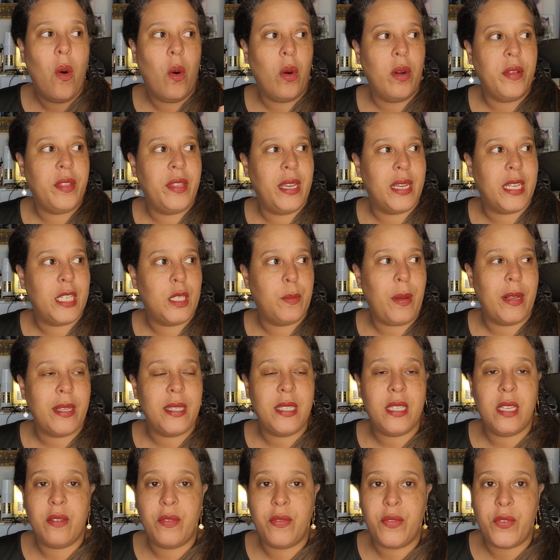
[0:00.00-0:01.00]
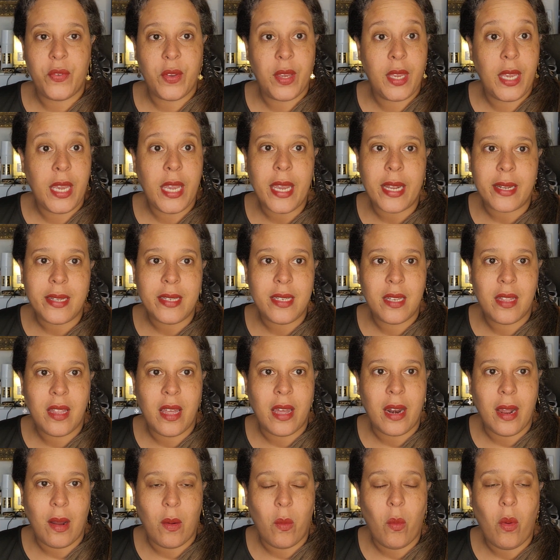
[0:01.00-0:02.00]
or the expensive kit
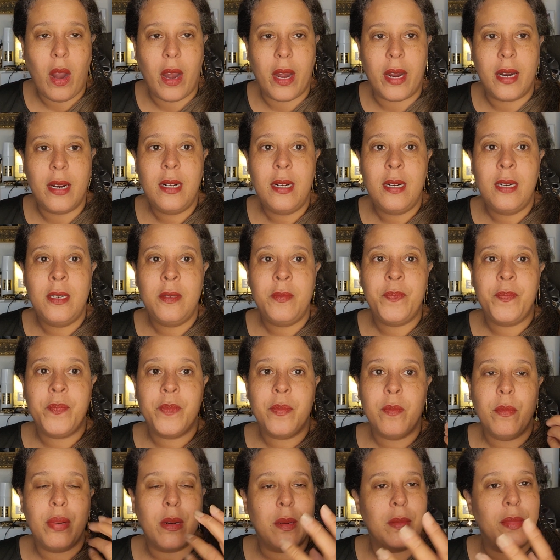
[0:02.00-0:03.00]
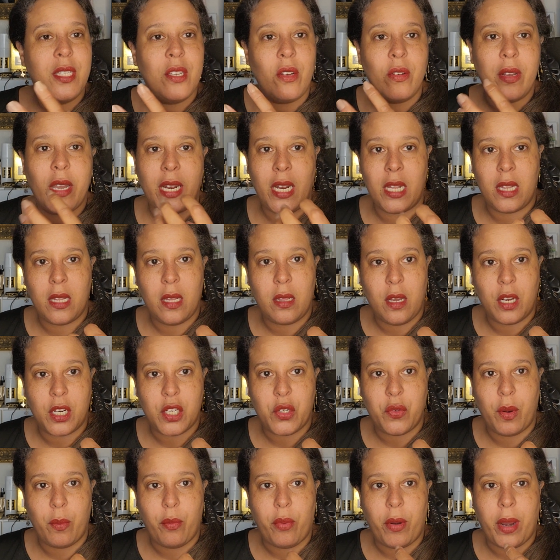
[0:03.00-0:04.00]
that I want, but I'm still getting the
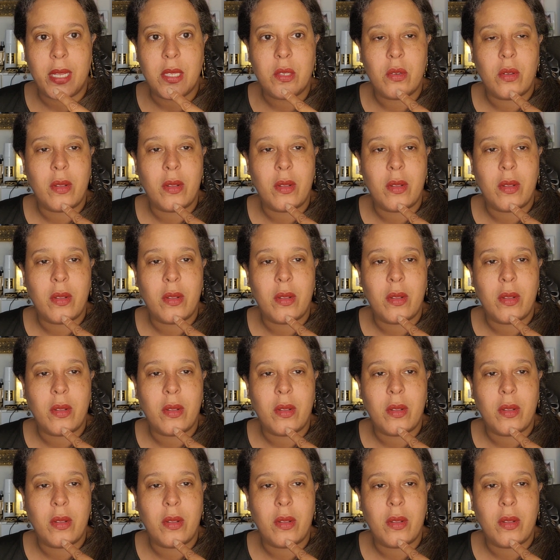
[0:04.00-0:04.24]
luxury brand.